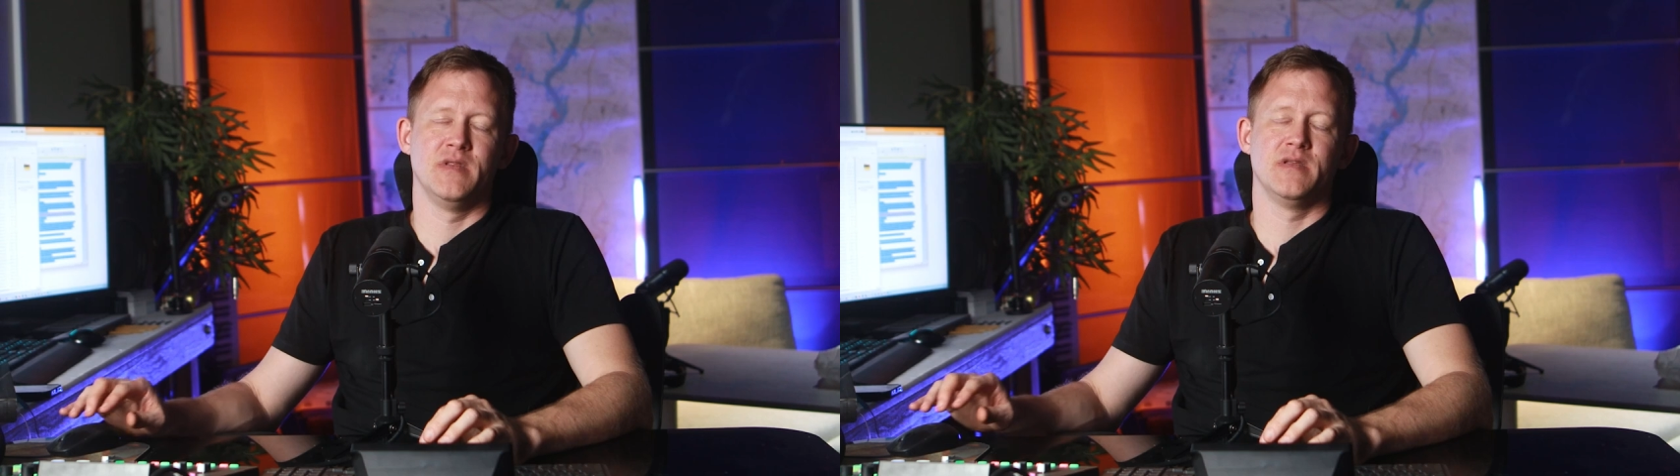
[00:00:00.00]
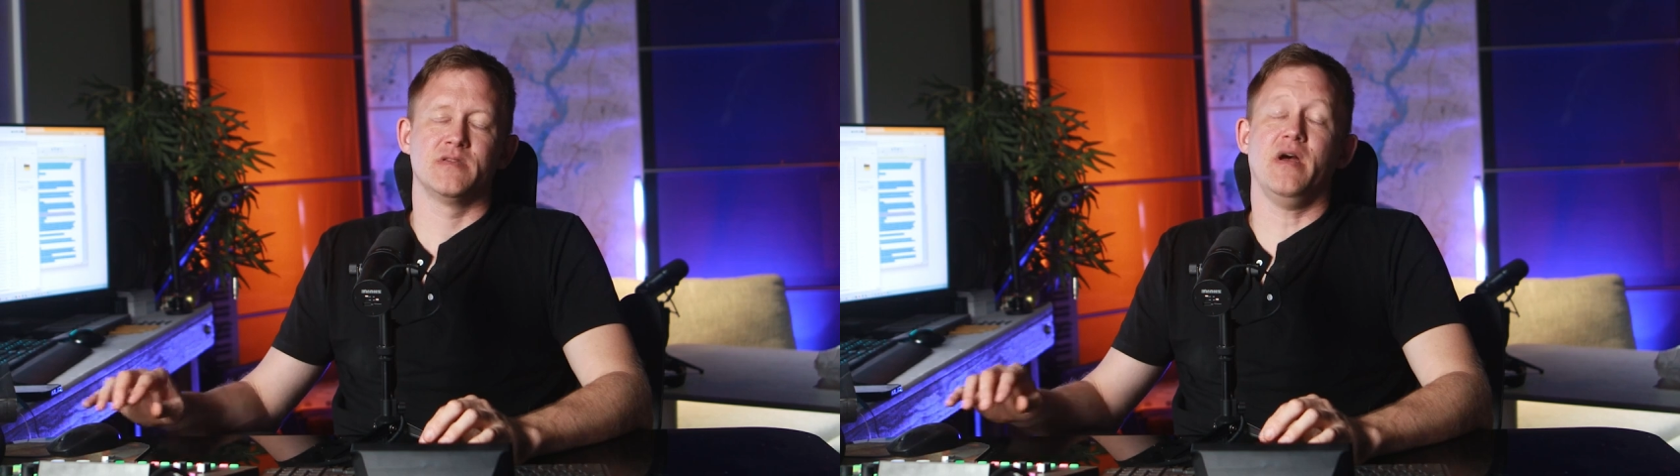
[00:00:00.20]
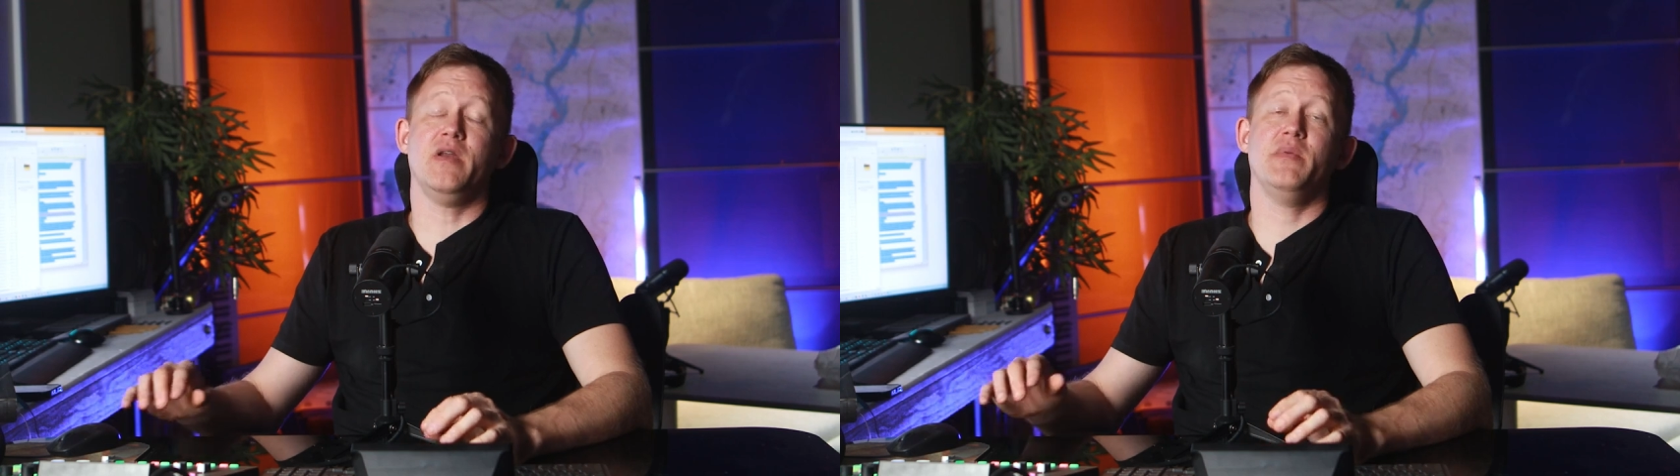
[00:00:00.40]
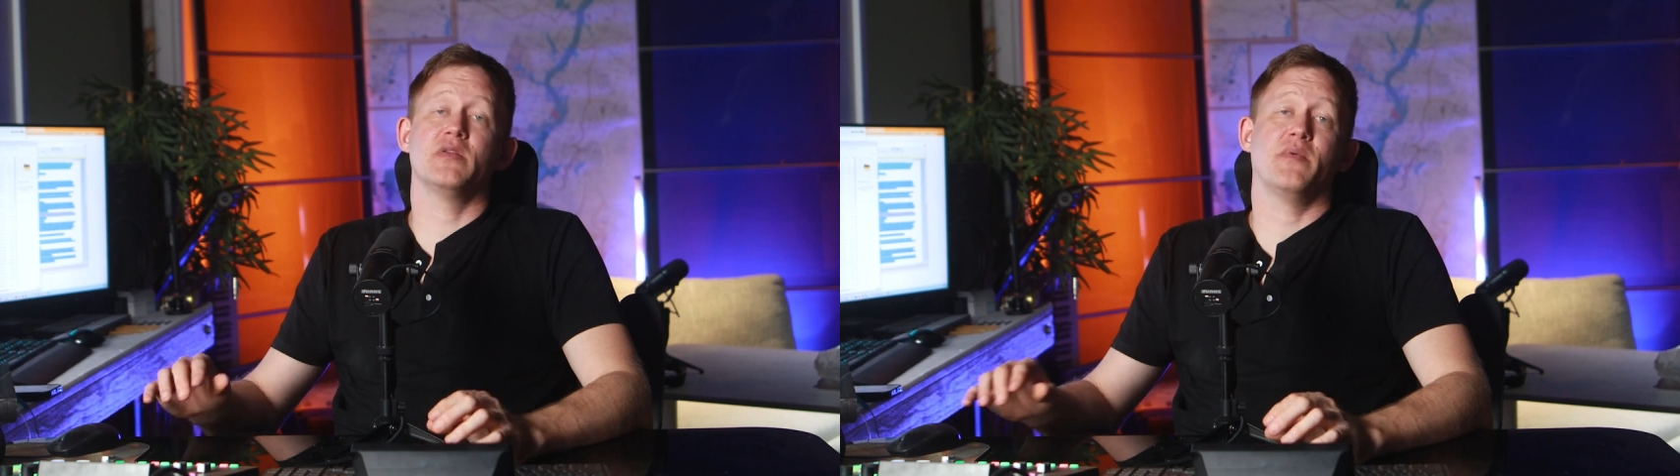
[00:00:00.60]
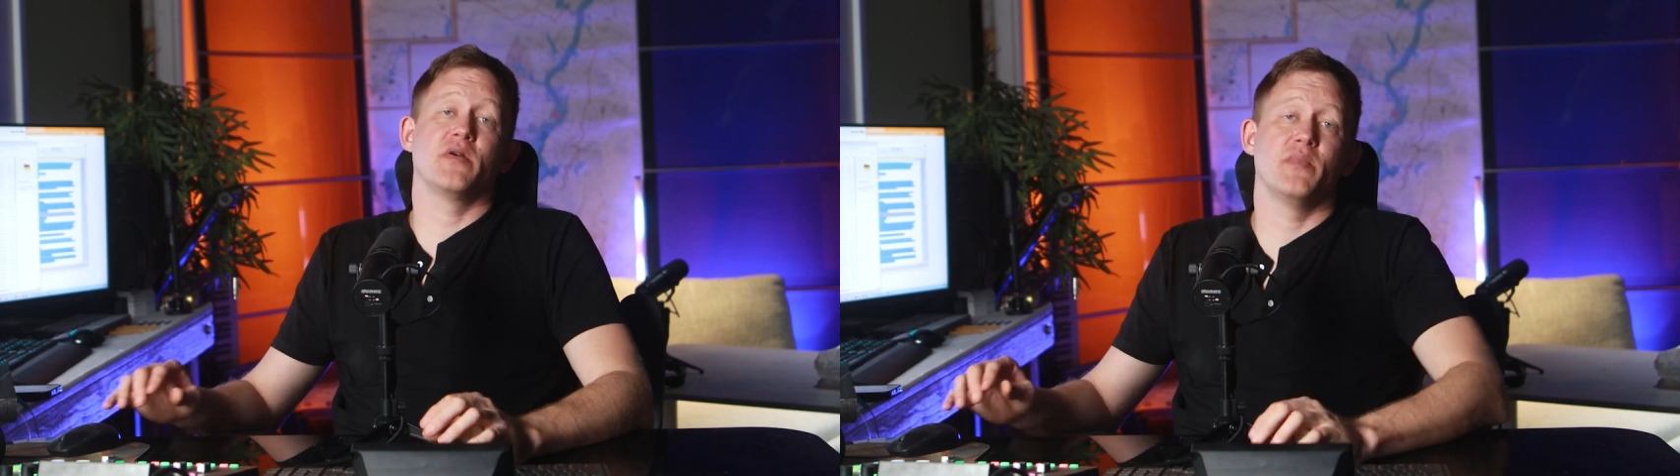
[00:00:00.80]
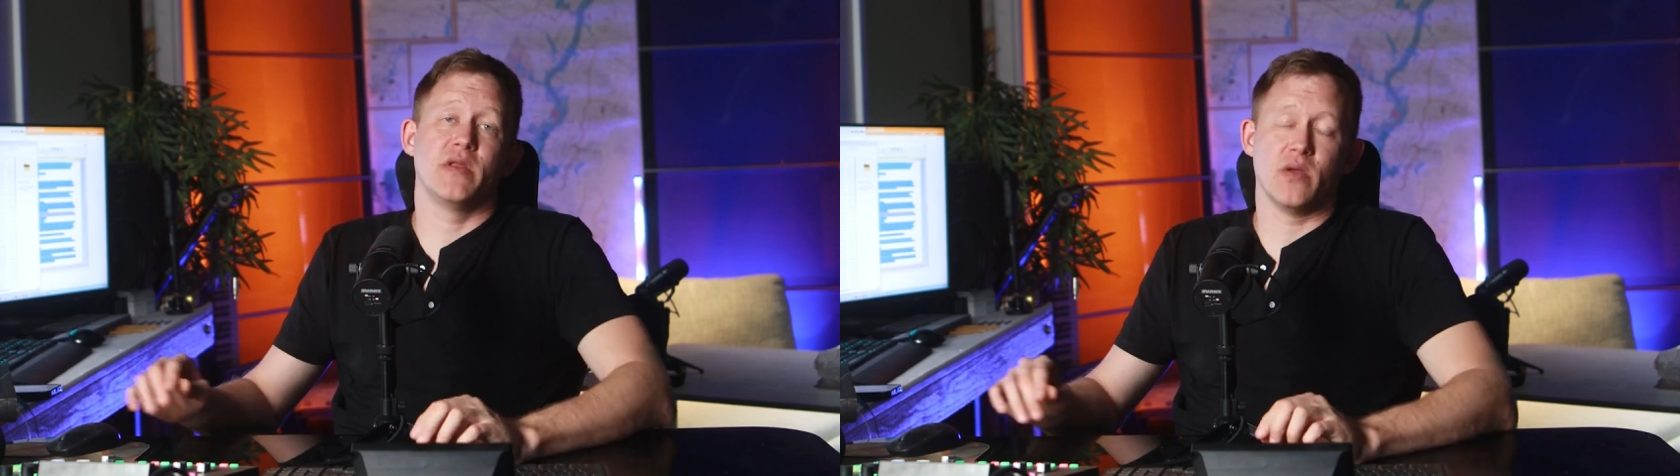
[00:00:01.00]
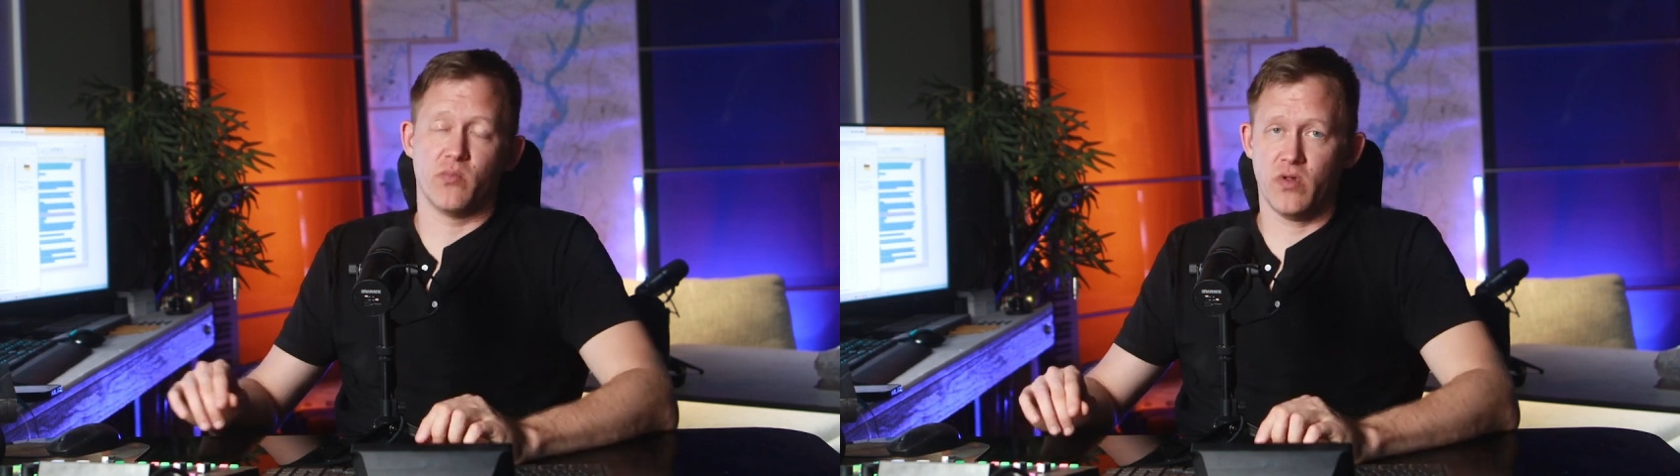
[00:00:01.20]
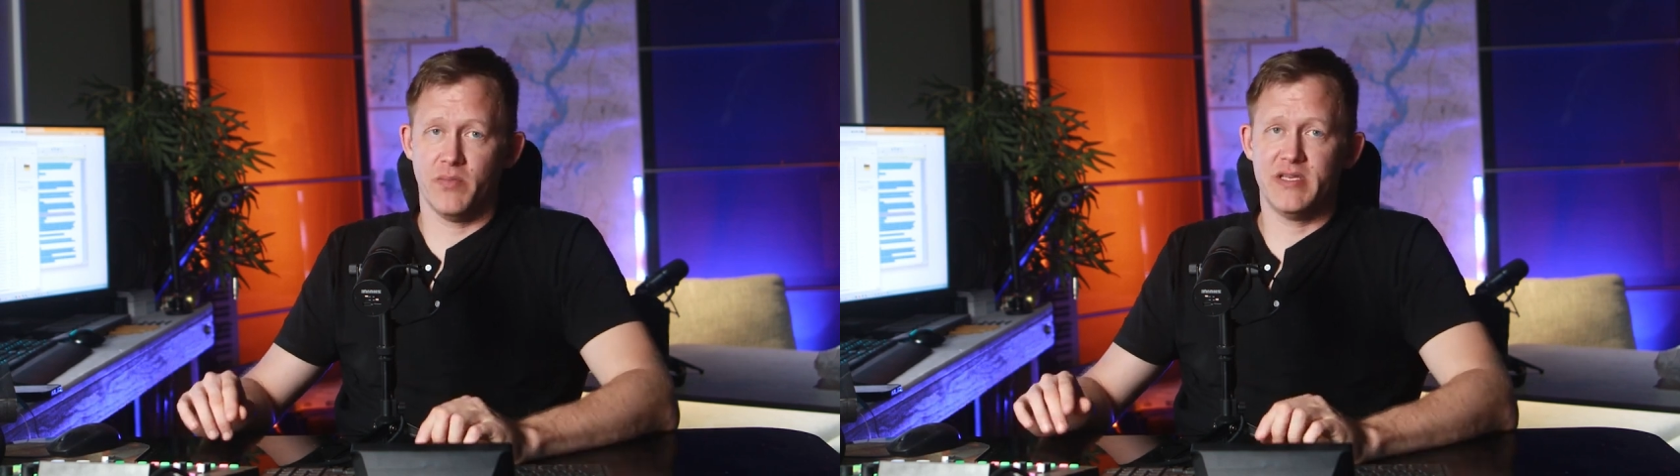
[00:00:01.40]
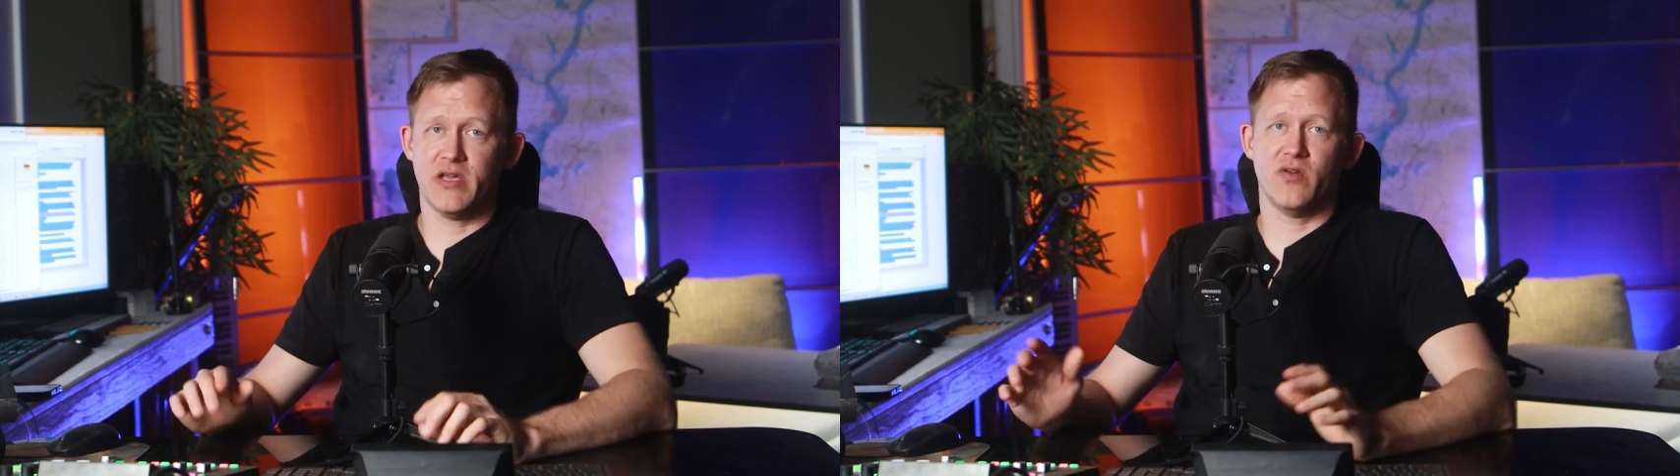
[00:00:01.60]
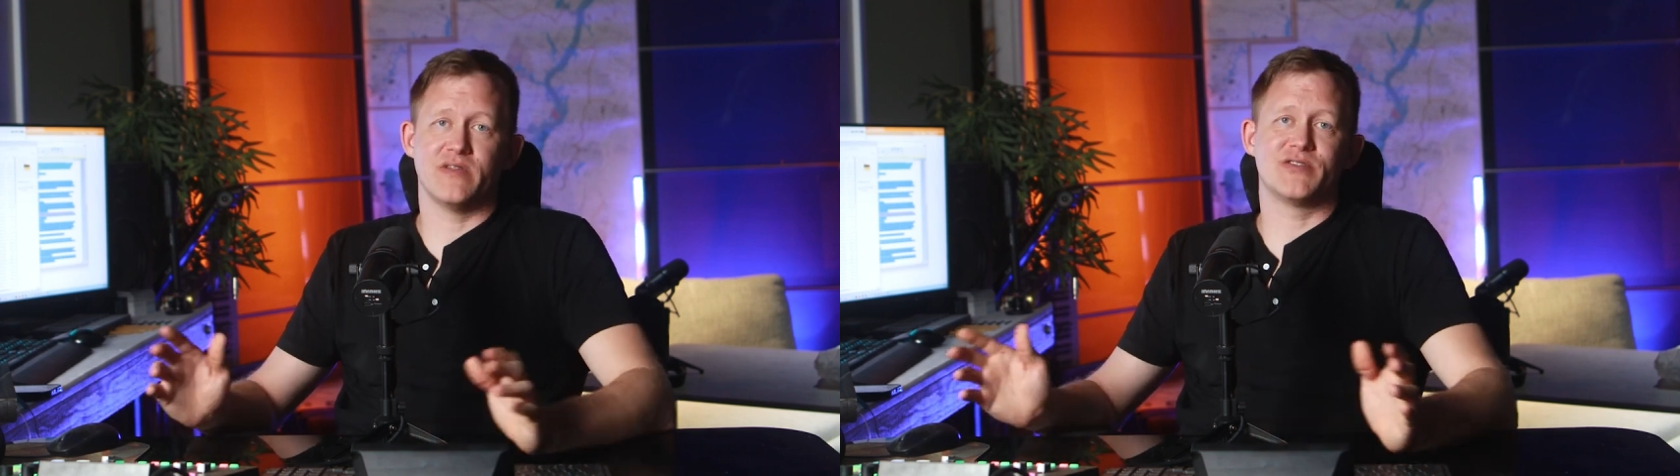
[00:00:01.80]
So how do you build a barndominium? Well, let me
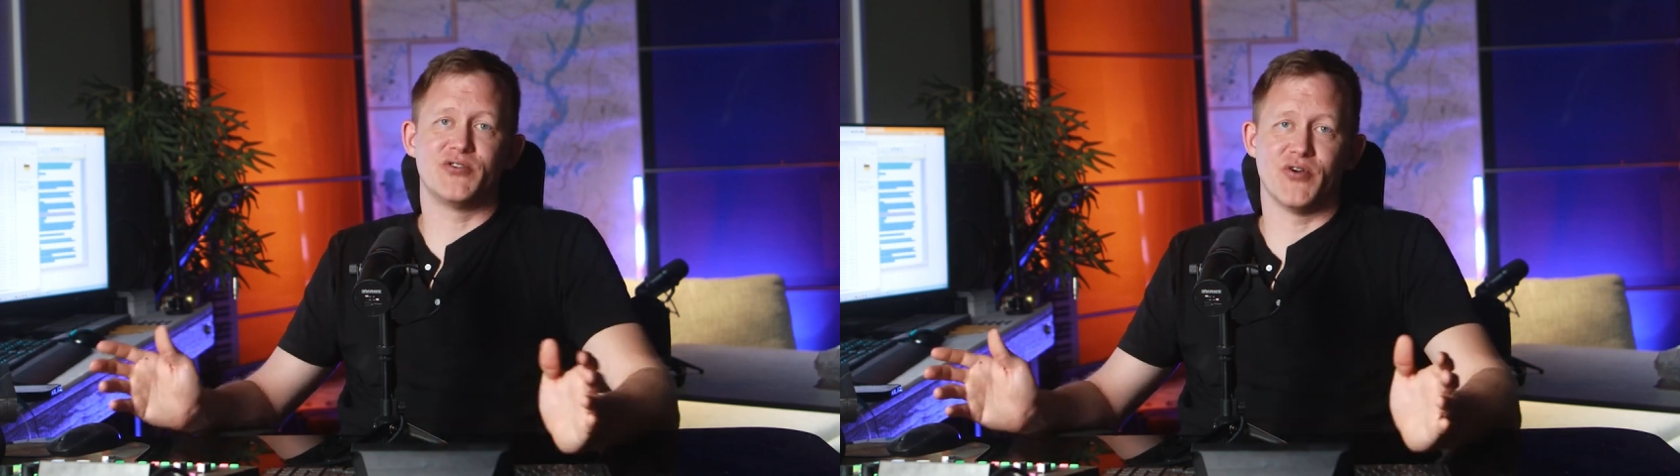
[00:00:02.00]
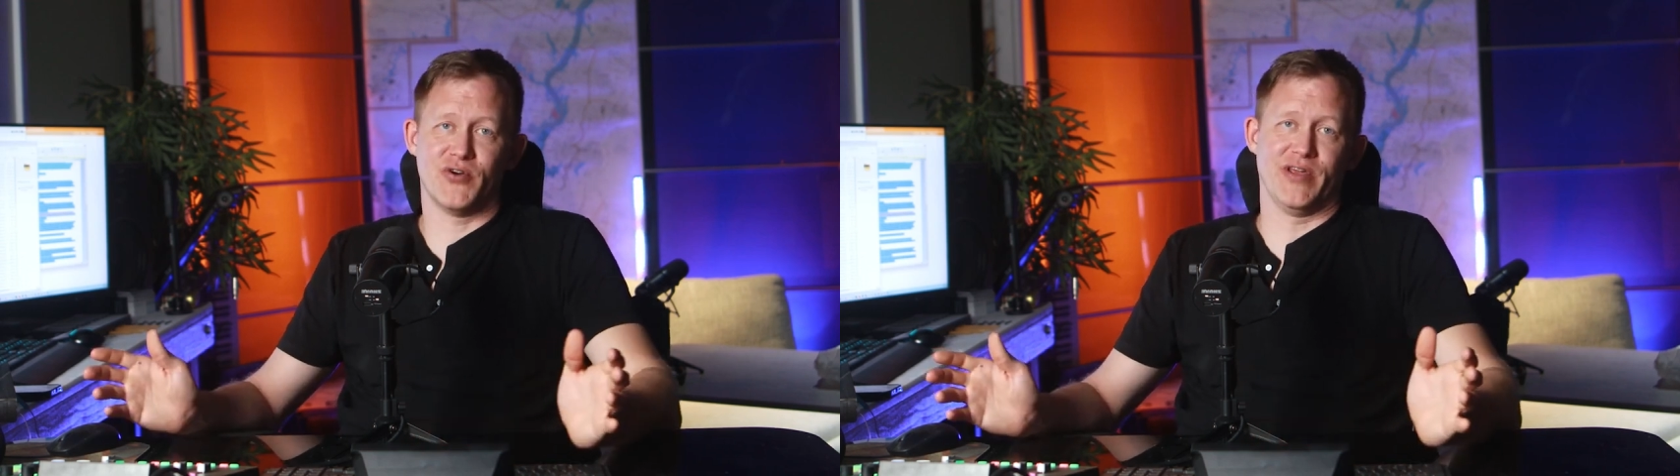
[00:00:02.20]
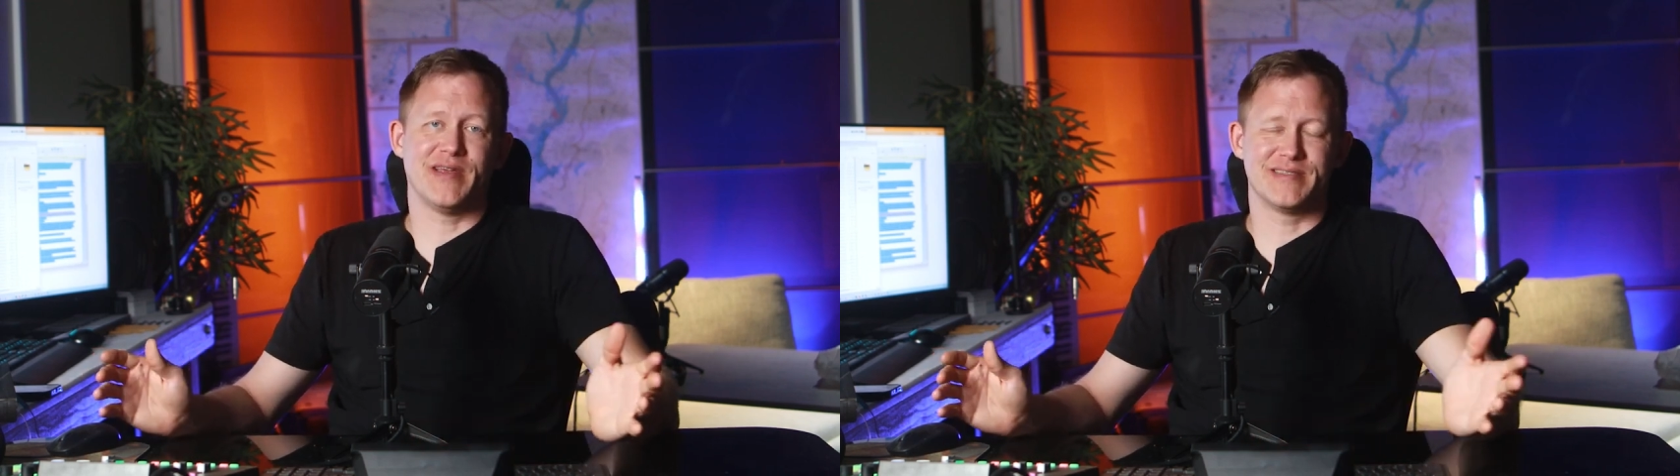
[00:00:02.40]
take you on this journey.